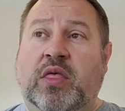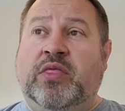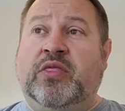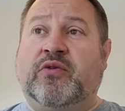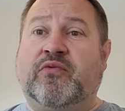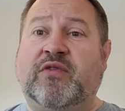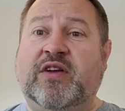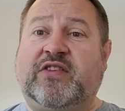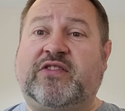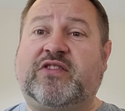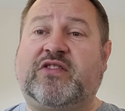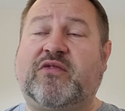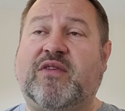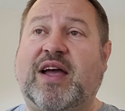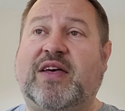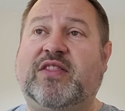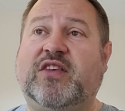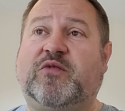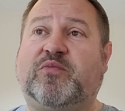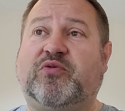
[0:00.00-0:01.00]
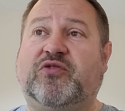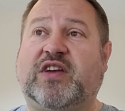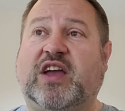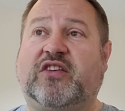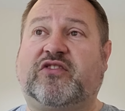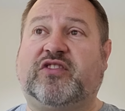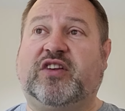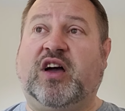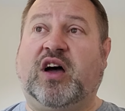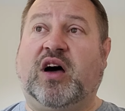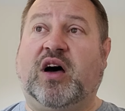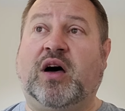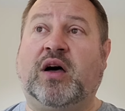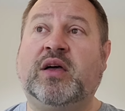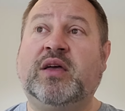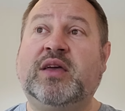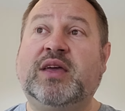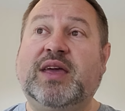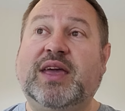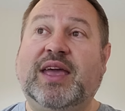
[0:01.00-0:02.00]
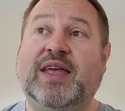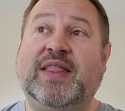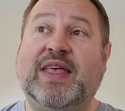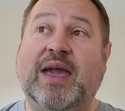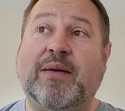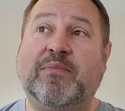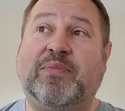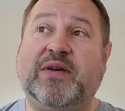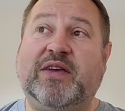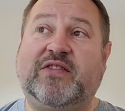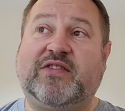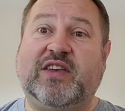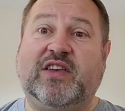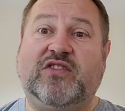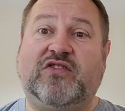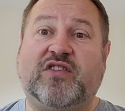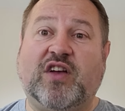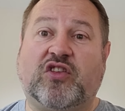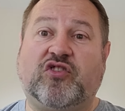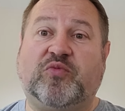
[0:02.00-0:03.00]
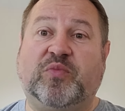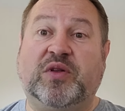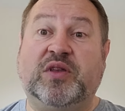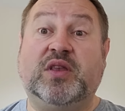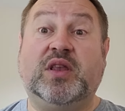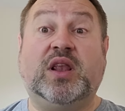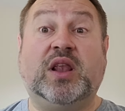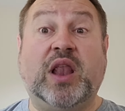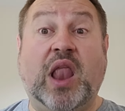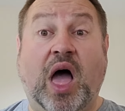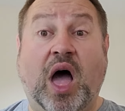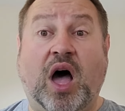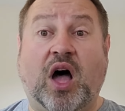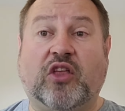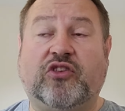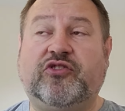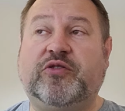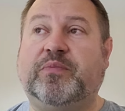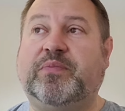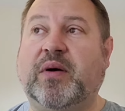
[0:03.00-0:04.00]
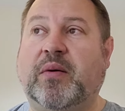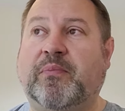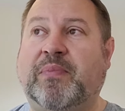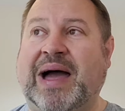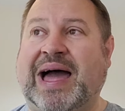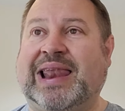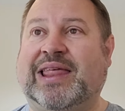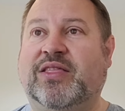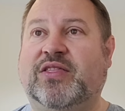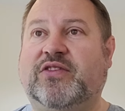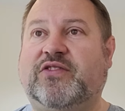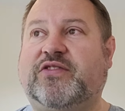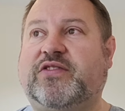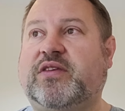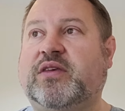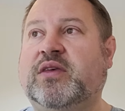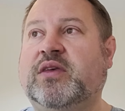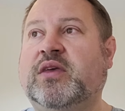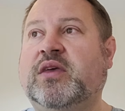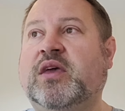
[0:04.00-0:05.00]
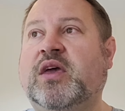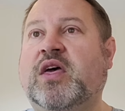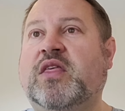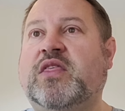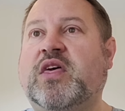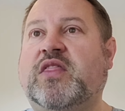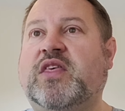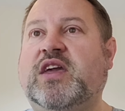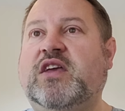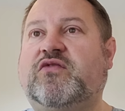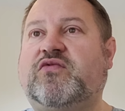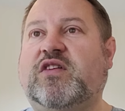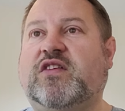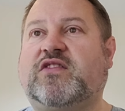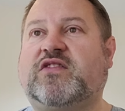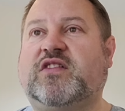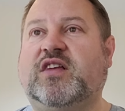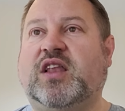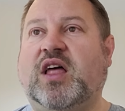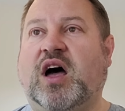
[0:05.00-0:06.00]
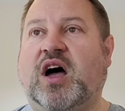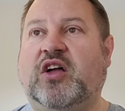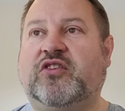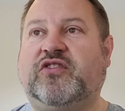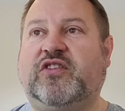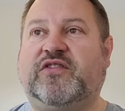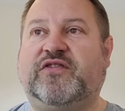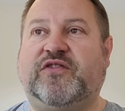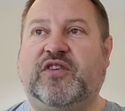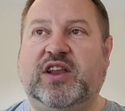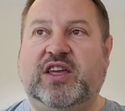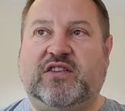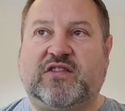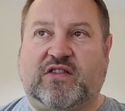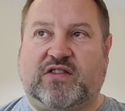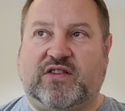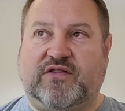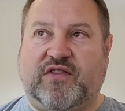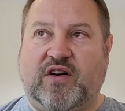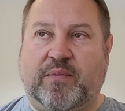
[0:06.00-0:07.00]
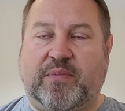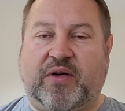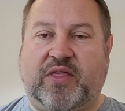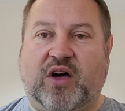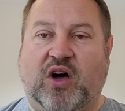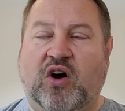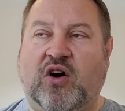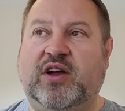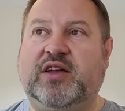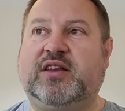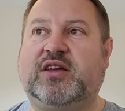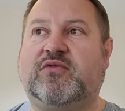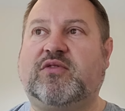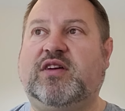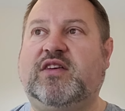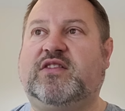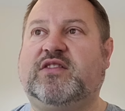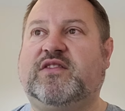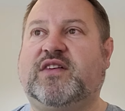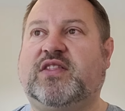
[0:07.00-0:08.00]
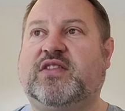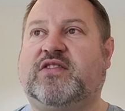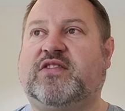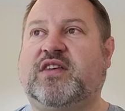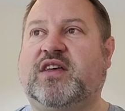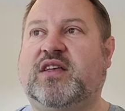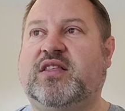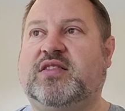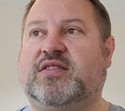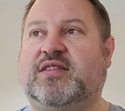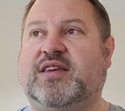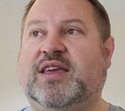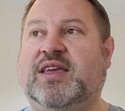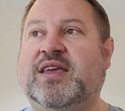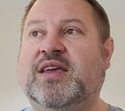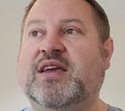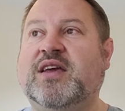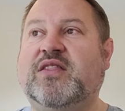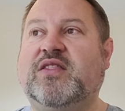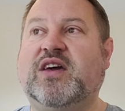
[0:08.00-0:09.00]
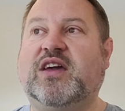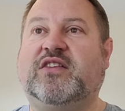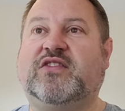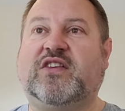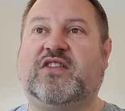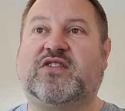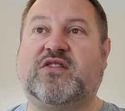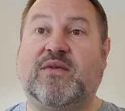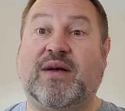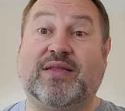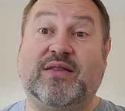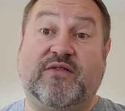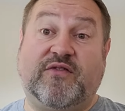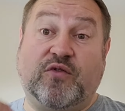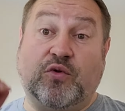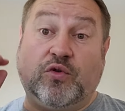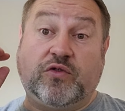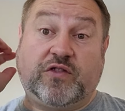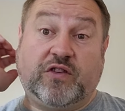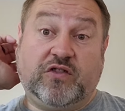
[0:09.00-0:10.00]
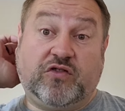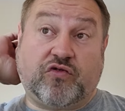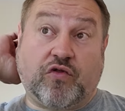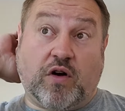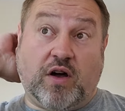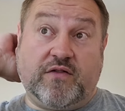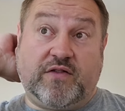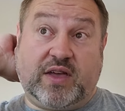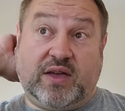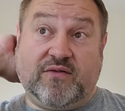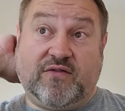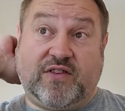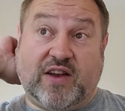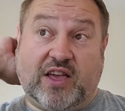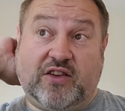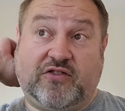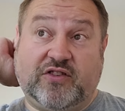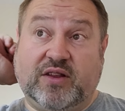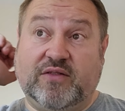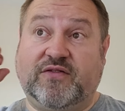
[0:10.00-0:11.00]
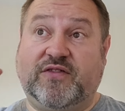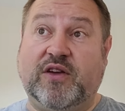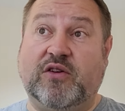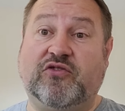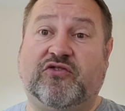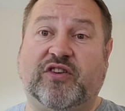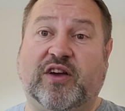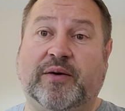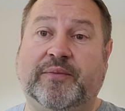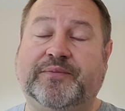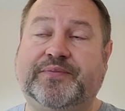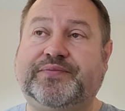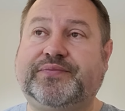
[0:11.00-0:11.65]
The risks around this projection are, in the MPC's judgment, large but balanced. That these risks are large is fully justified by the high degrees of uncertainty that exist around the forces driving inflation in future.